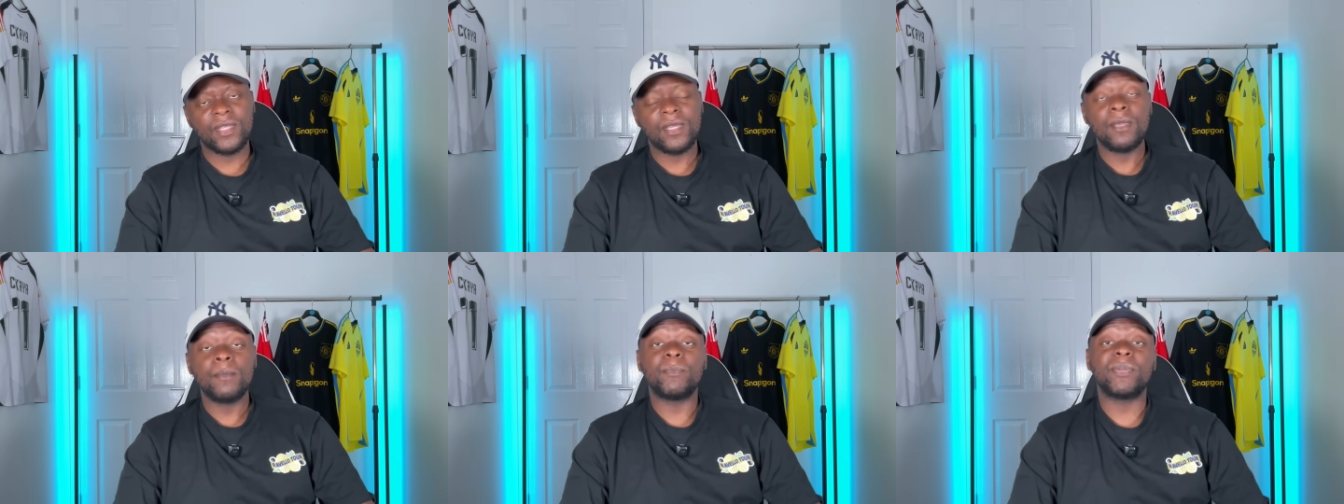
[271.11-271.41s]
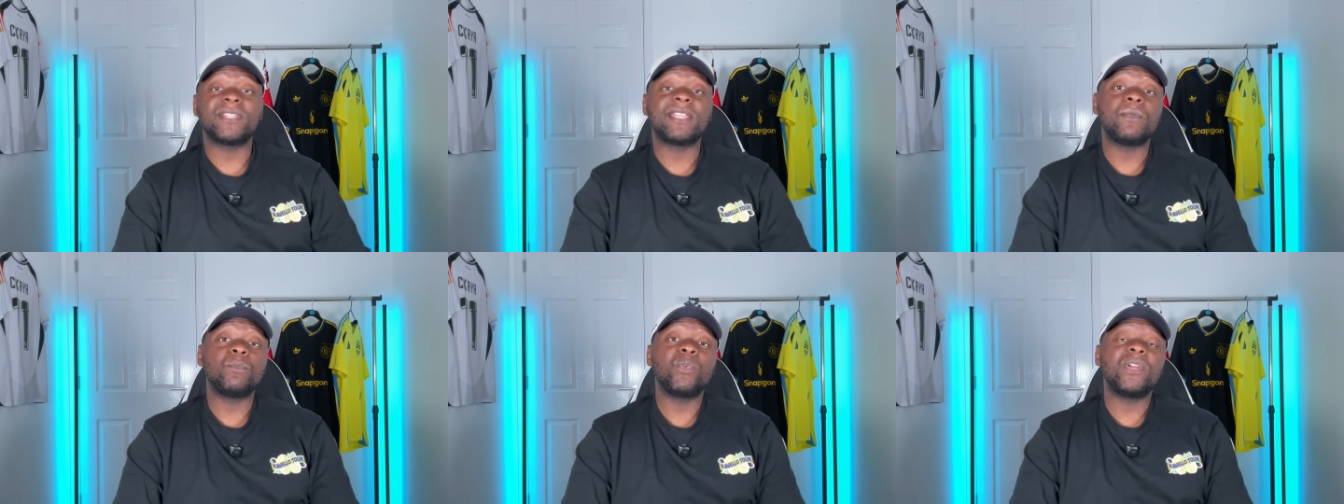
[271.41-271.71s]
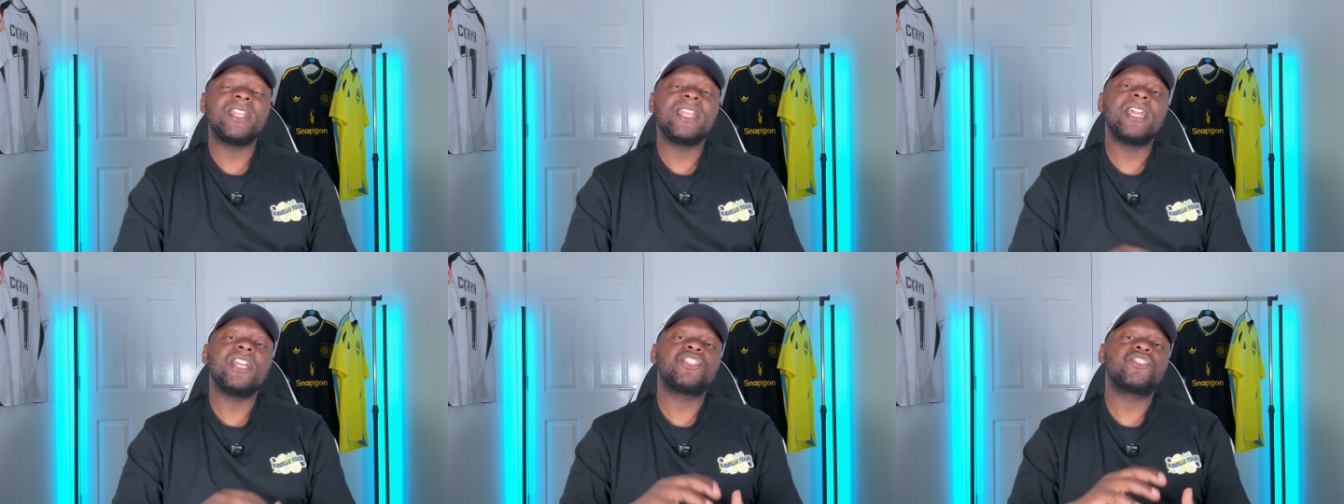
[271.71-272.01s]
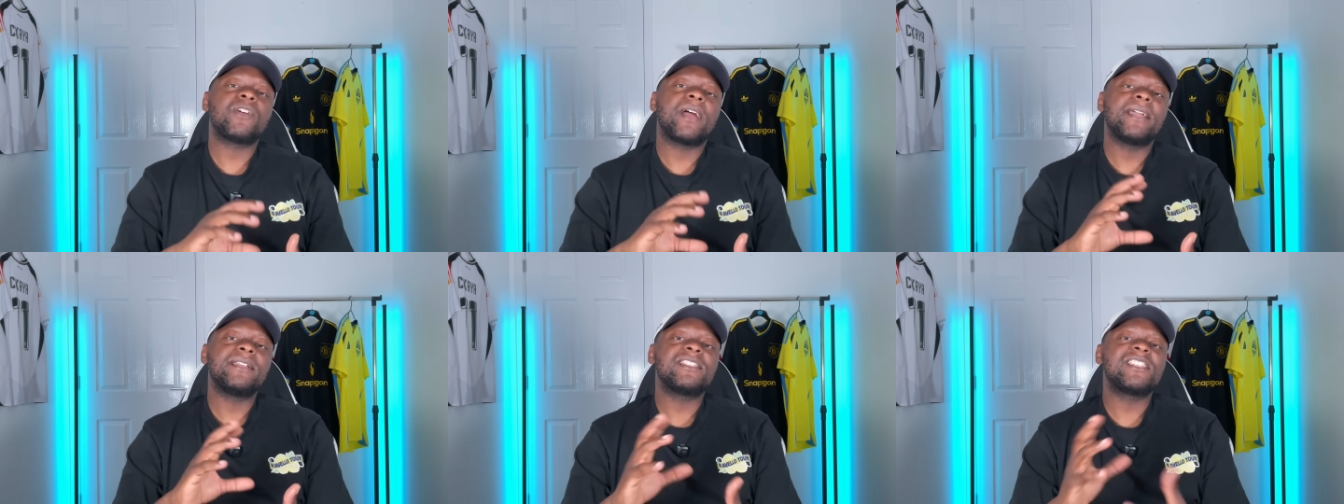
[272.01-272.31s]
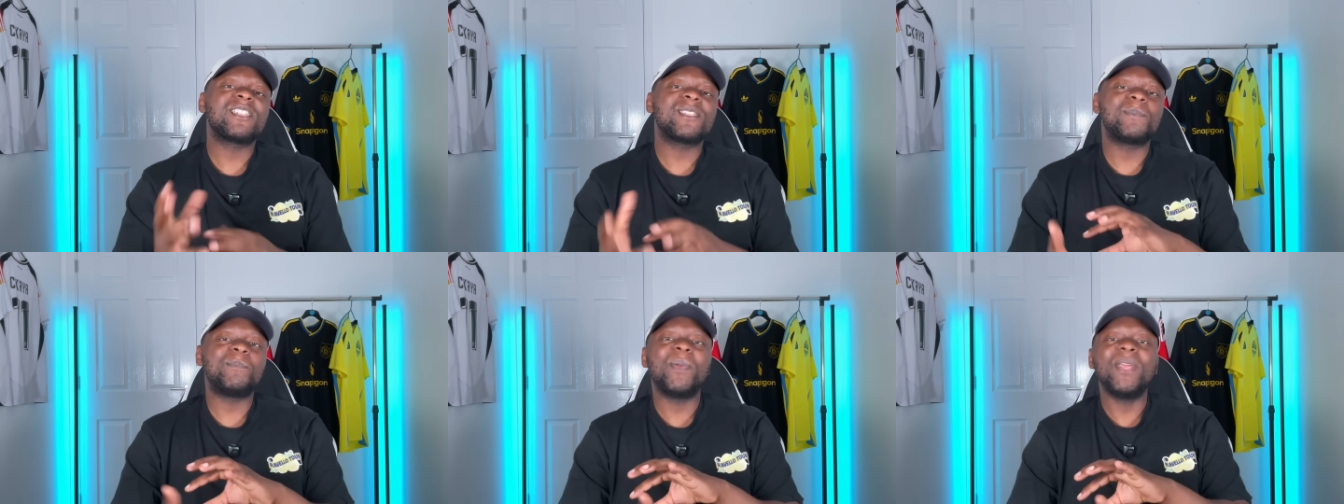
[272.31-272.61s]
But then when they try and
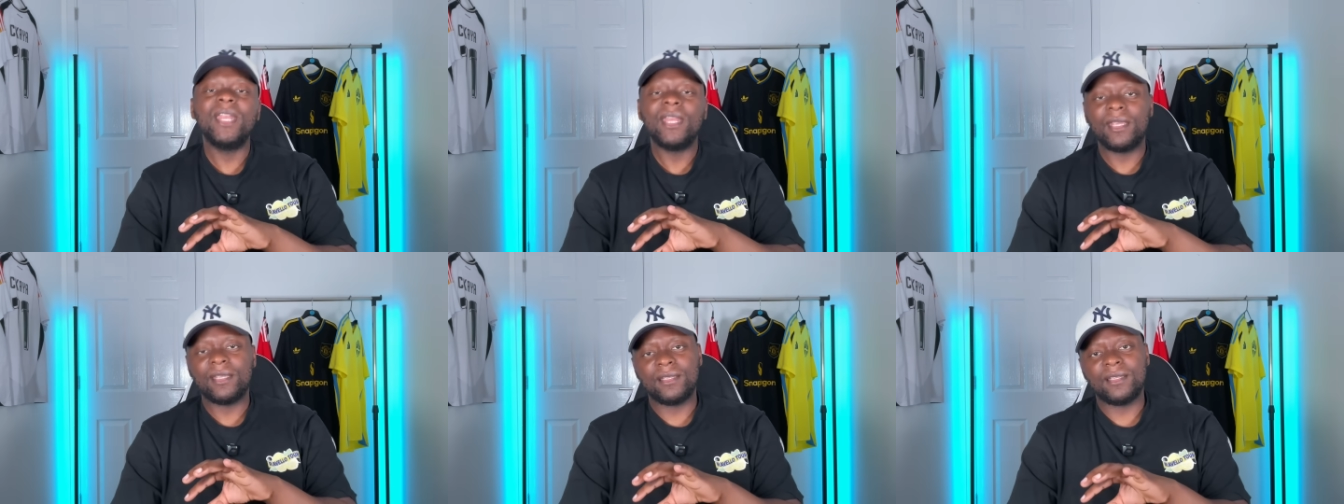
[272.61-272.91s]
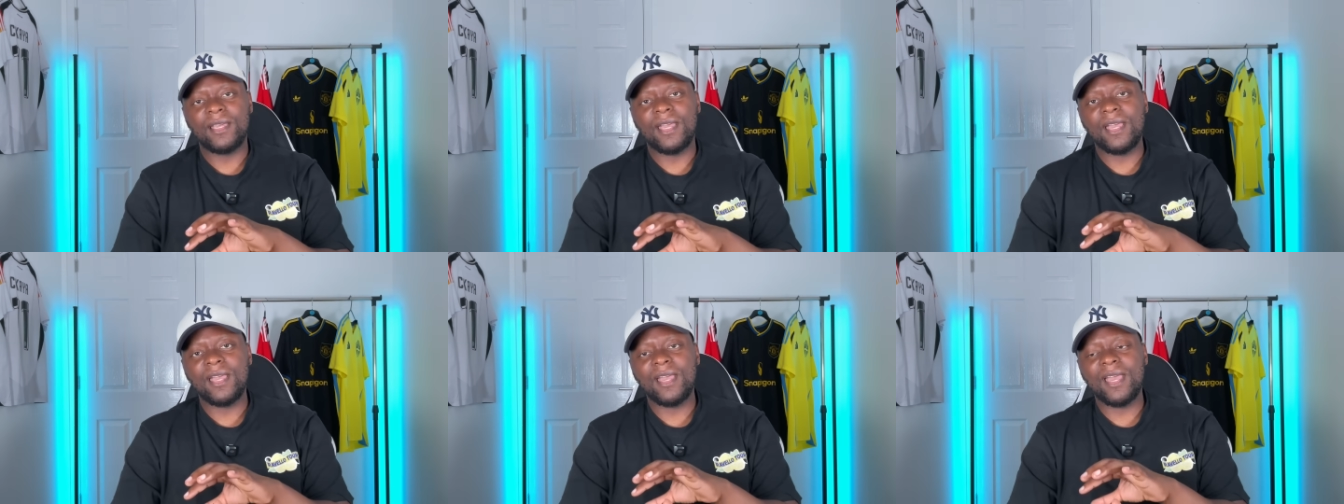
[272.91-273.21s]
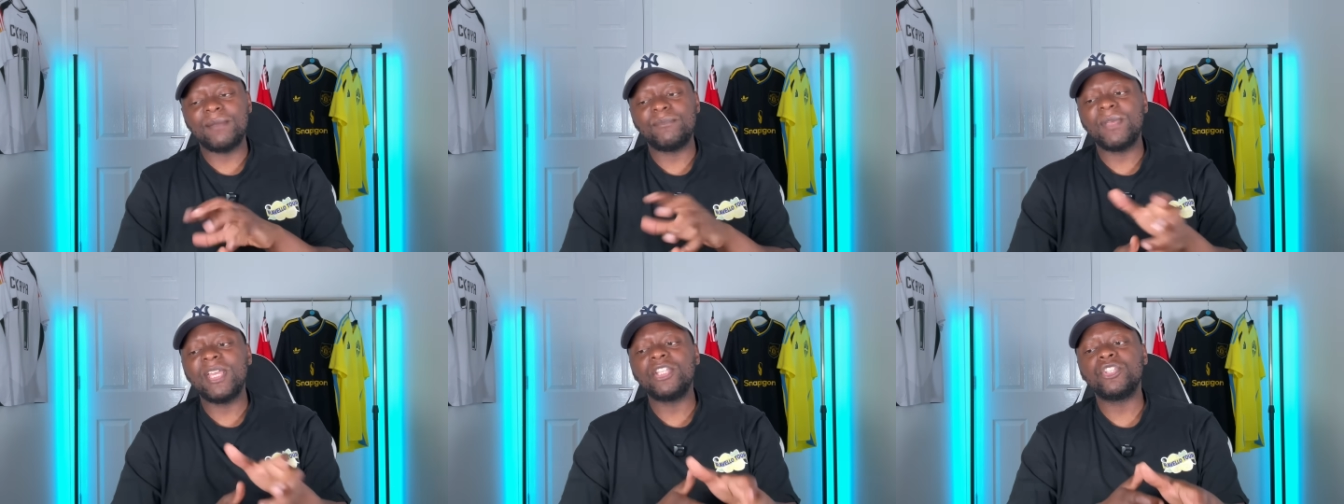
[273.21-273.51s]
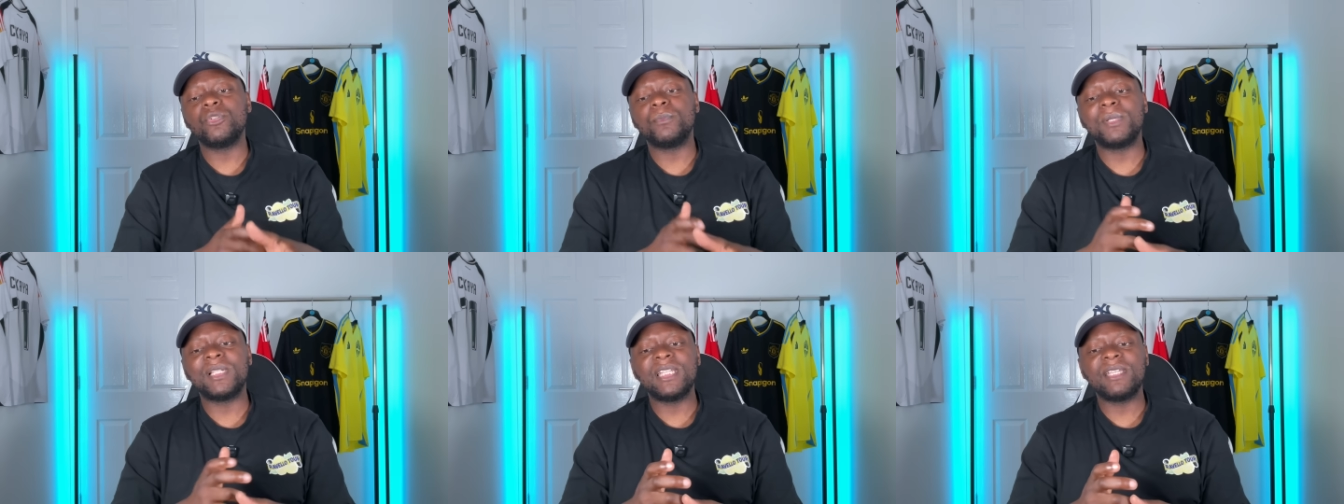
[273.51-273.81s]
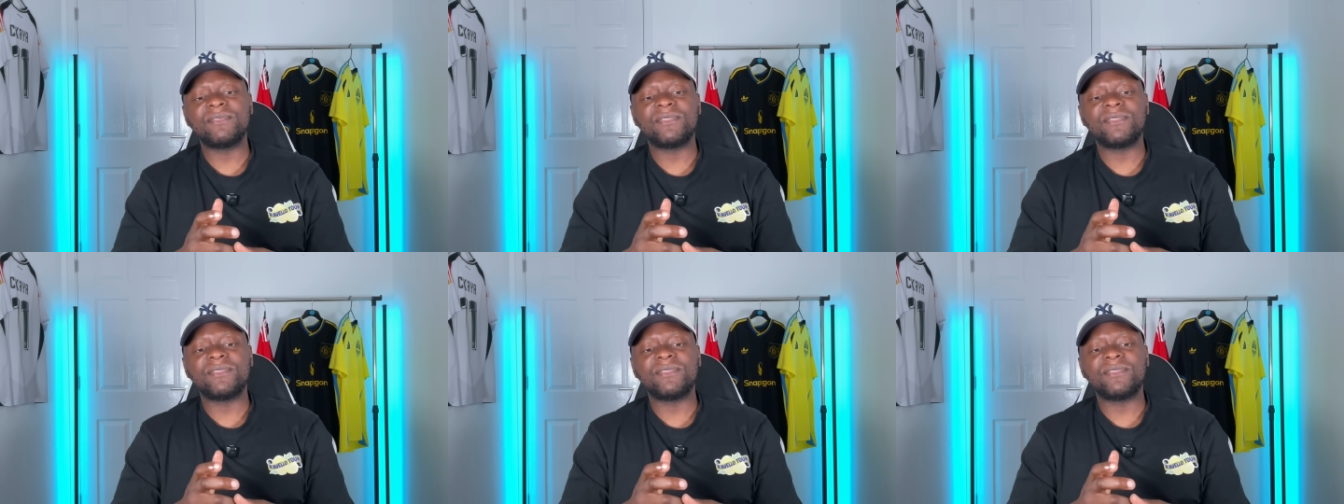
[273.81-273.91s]
spin it and make you believe